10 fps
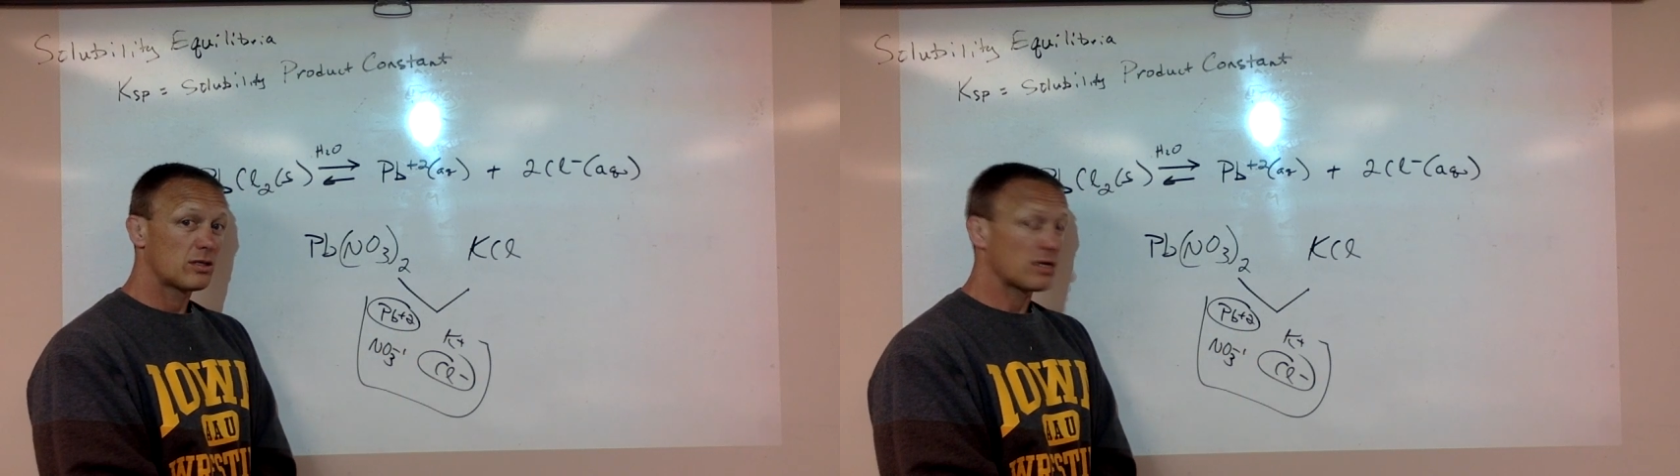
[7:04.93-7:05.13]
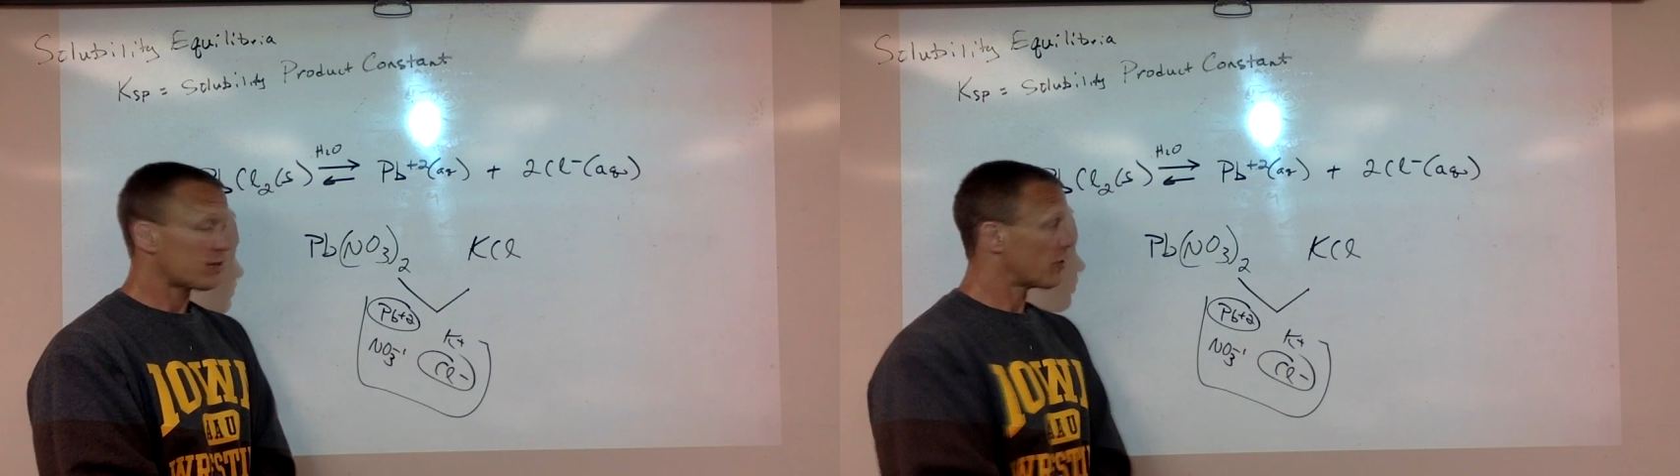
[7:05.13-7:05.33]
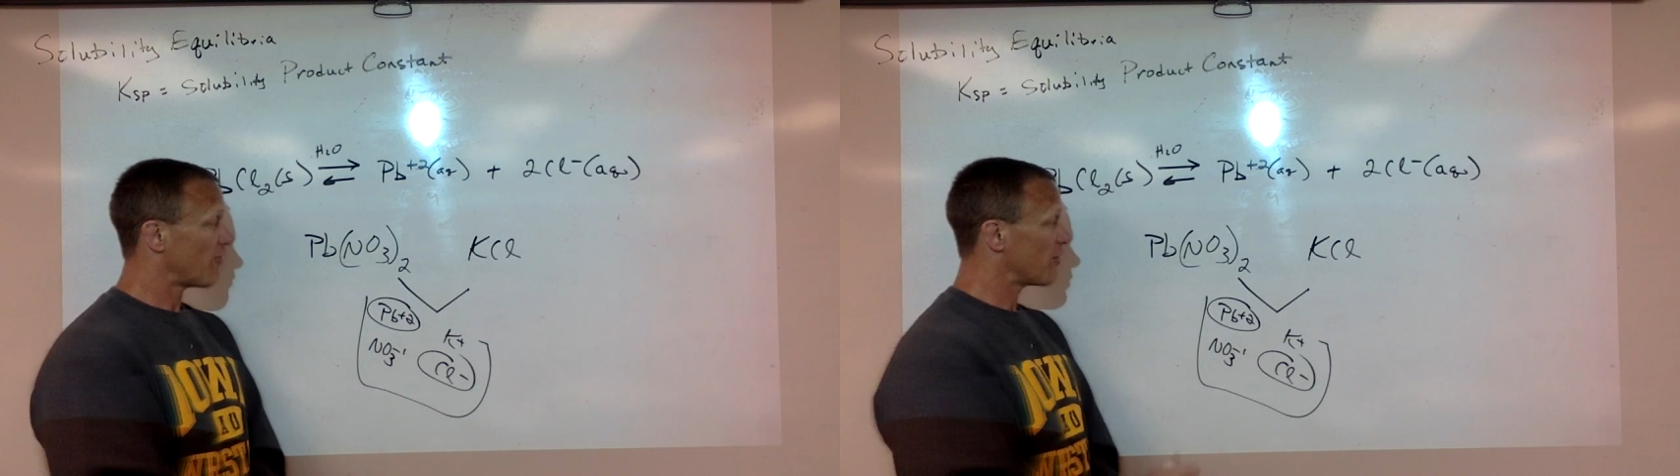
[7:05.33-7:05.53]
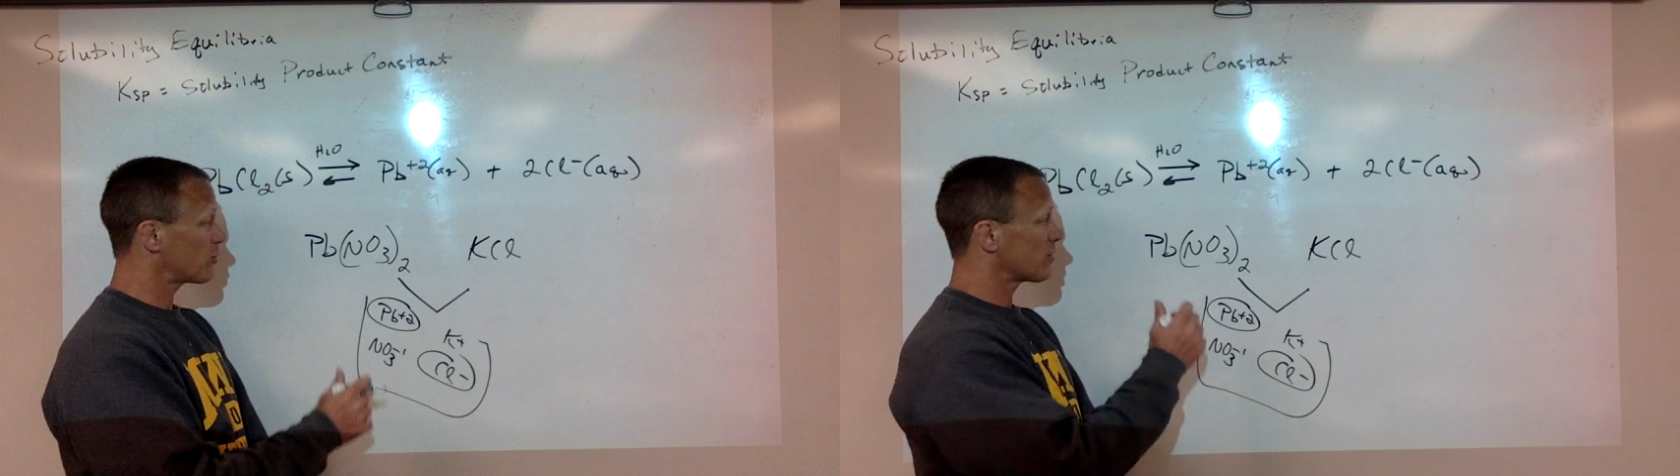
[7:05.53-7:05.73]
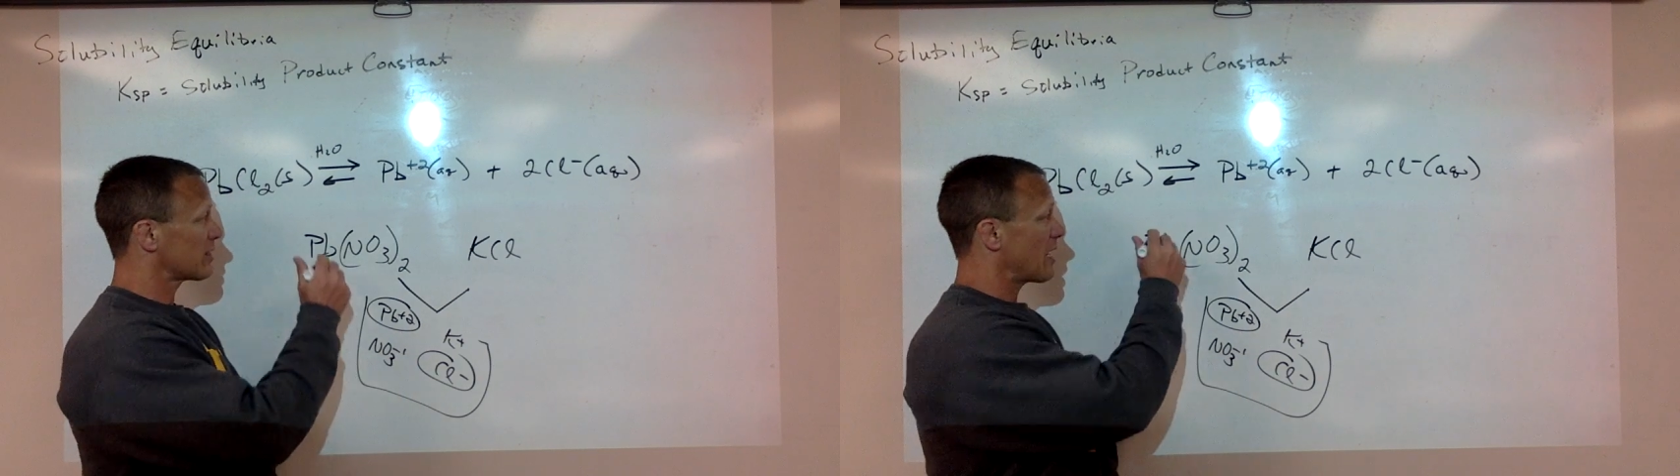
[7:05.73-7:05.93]
Okay, so if this
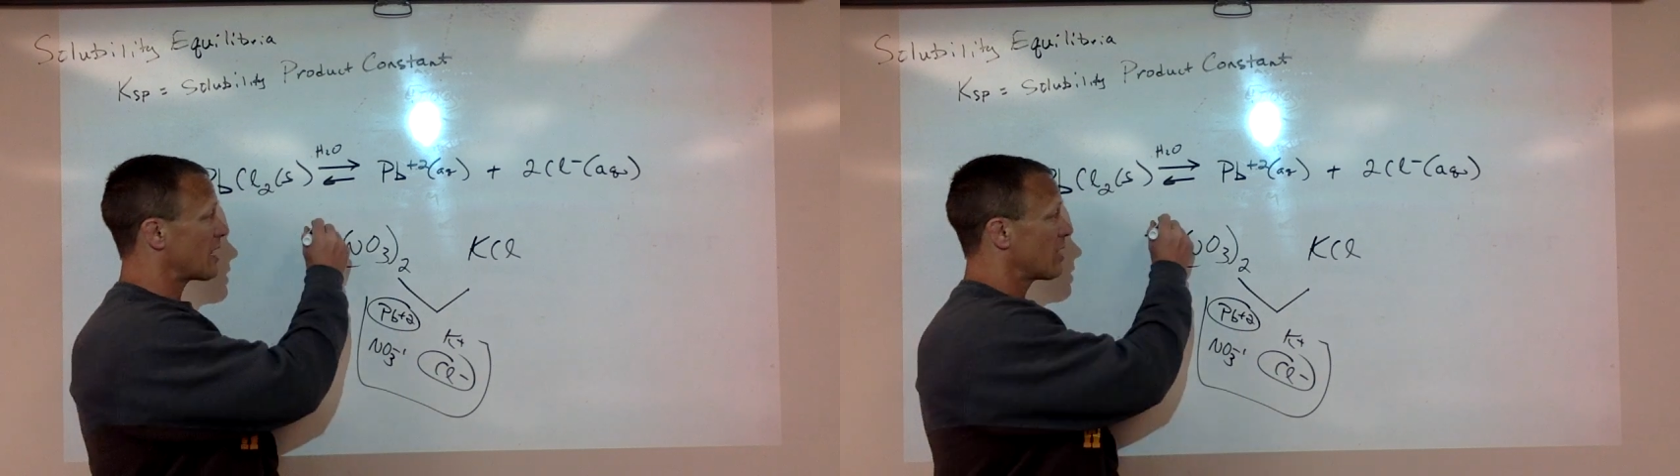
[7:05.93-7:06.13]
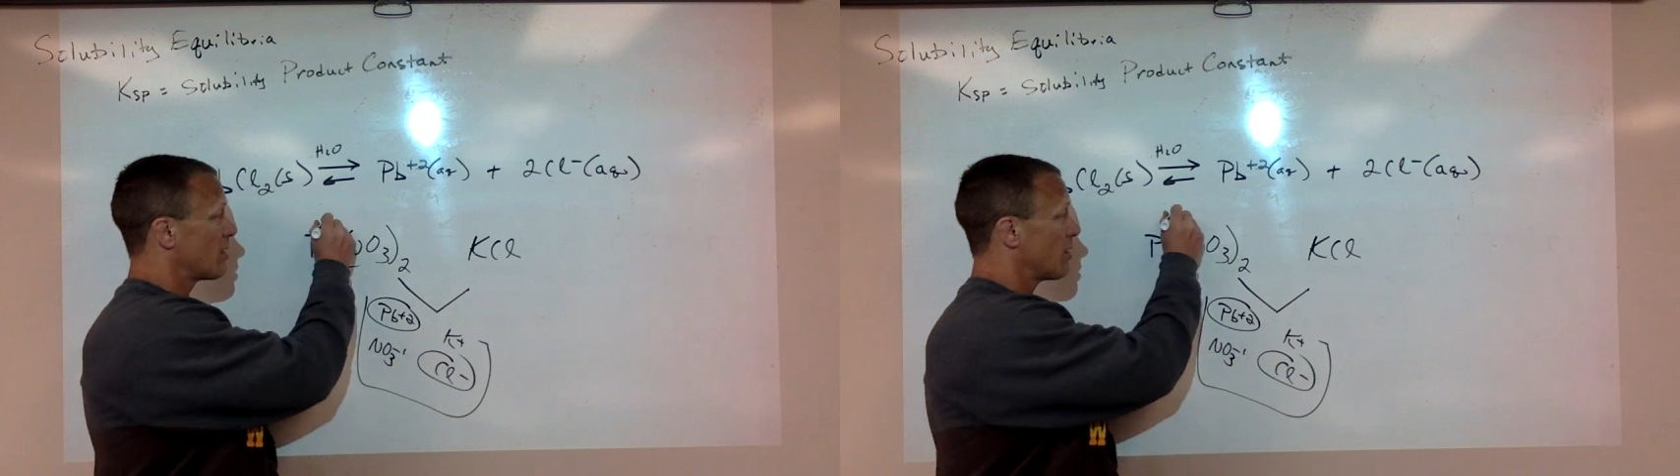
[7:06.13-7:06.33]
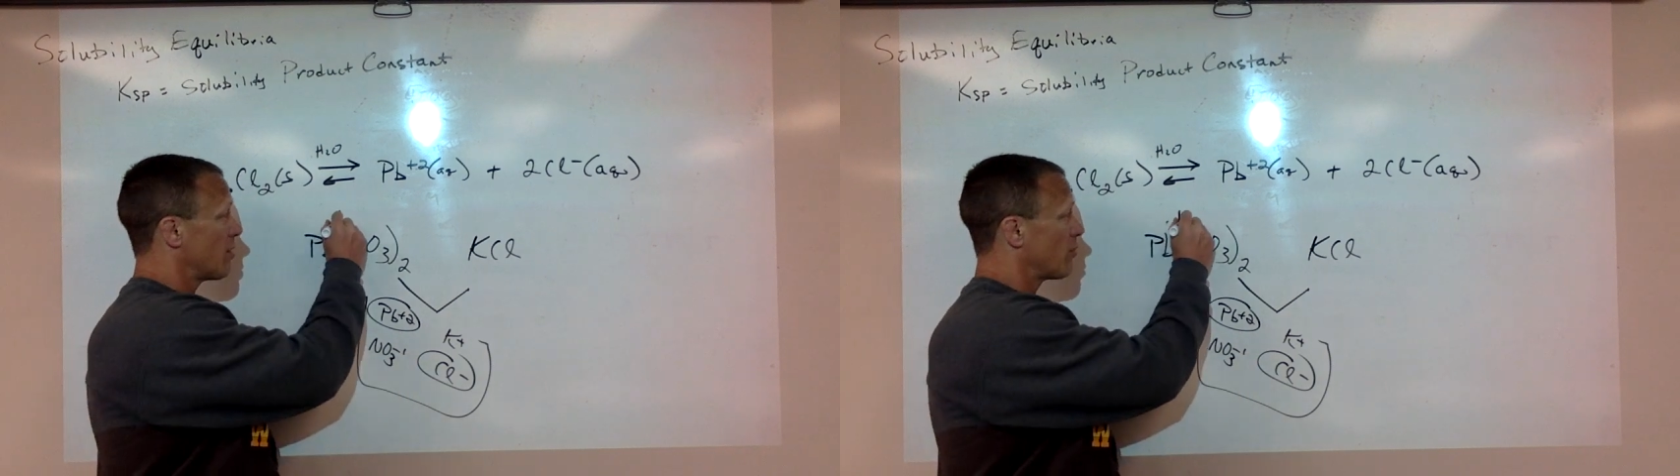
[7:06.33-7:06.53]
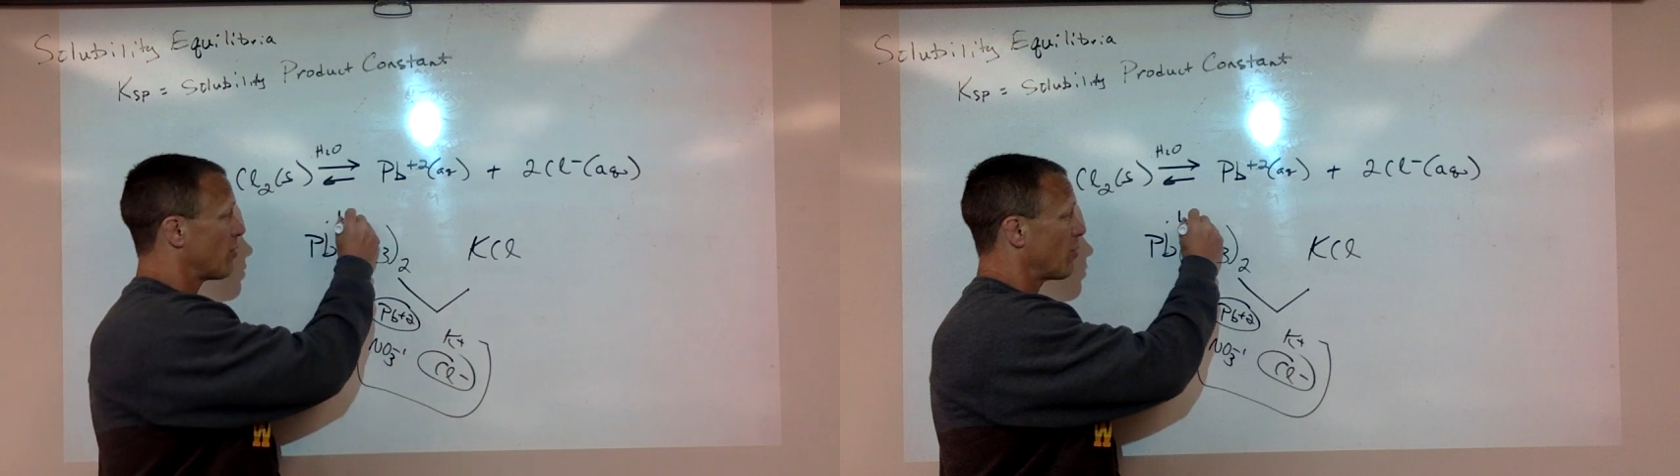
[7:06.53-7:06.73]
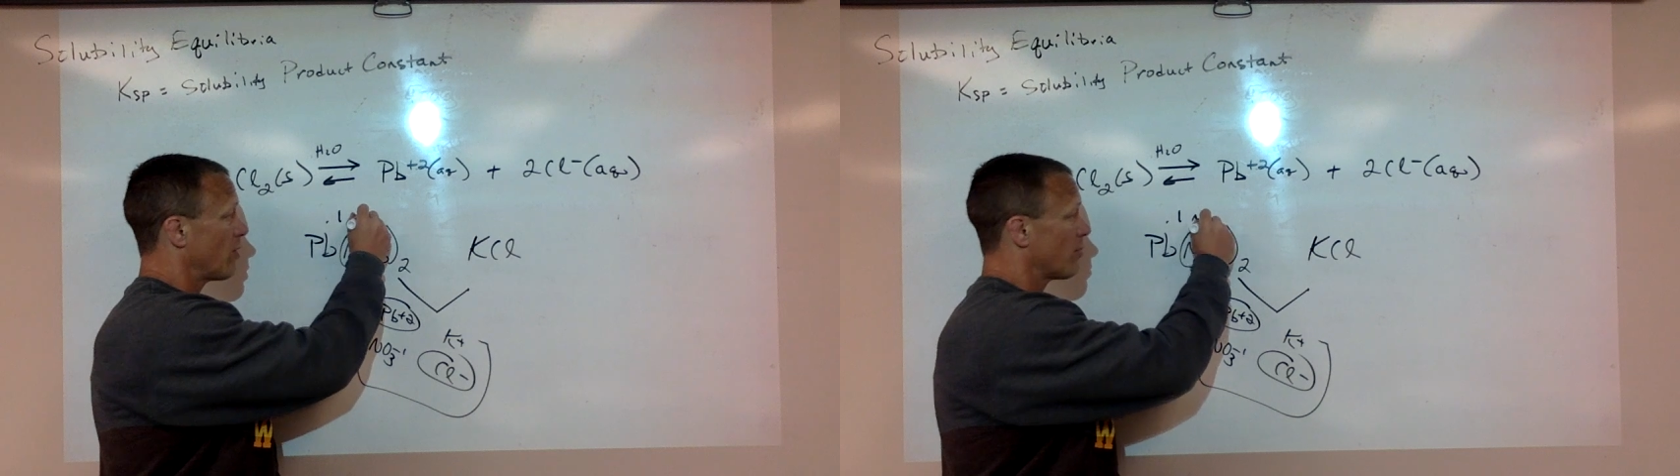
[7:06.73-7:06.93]
was like
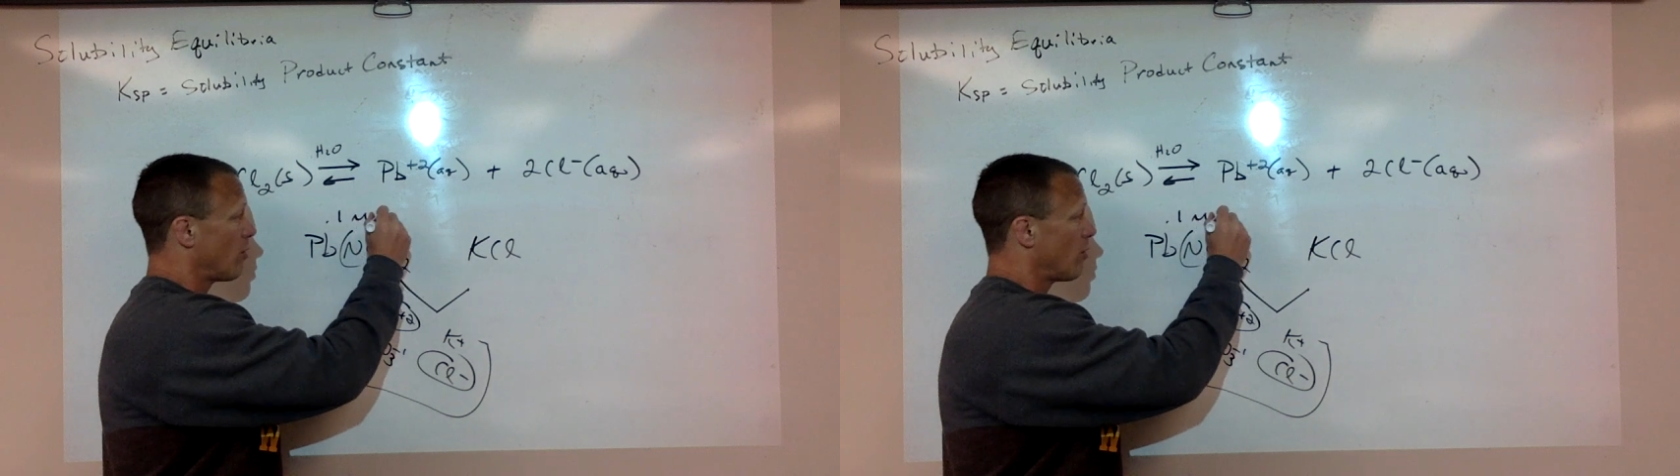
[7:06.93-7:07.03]
0.1